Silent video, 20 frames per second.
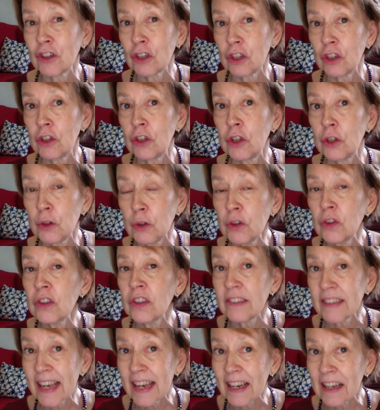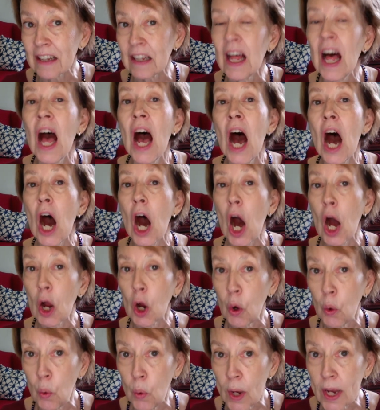choose to tell a
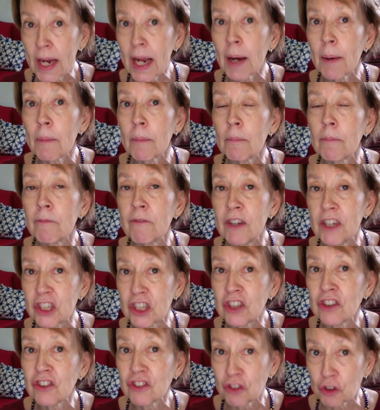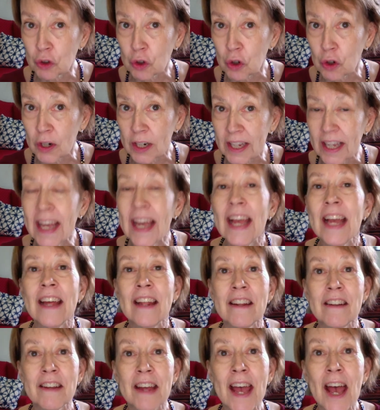quick vision story
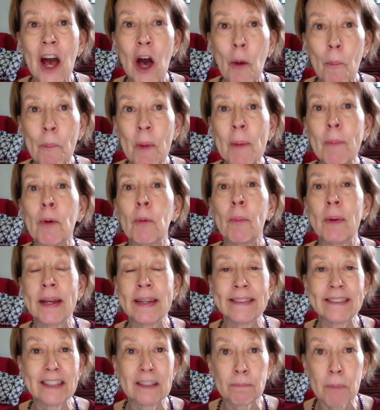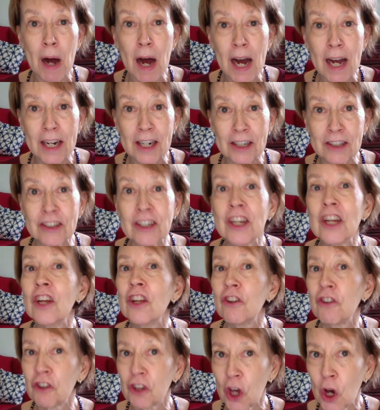to help people be inspired
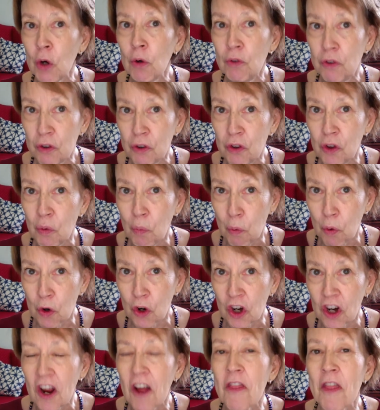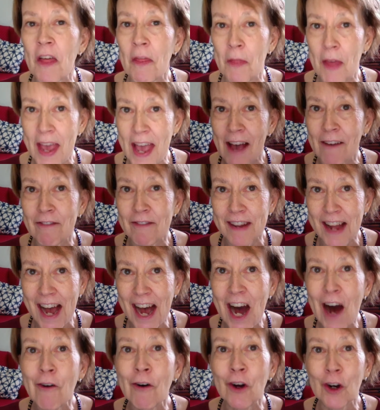to go do the work that they have
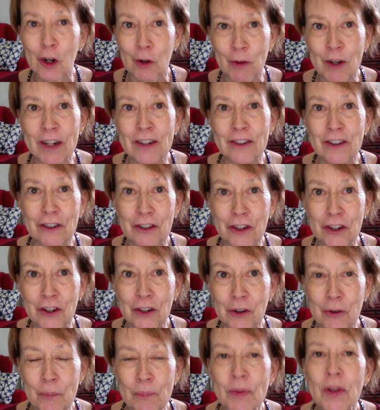now agreed to do.